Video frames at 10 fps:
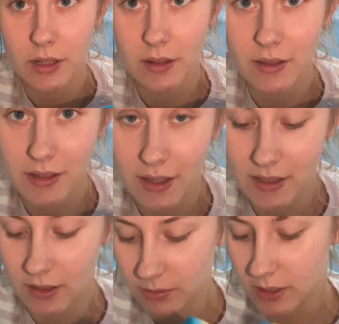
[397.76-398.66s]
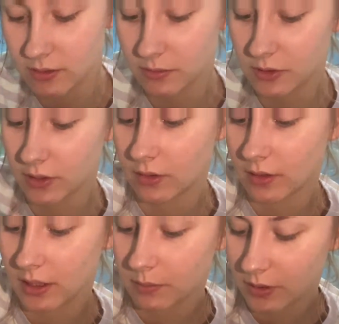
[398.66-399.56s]
out this is 8 centimeters, so I'm just going to go
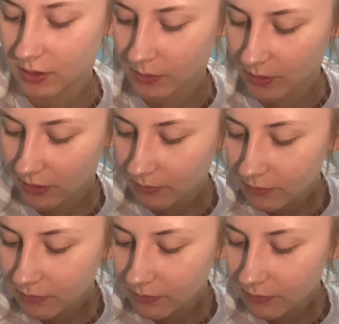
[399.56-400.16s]
ahead and put this one in.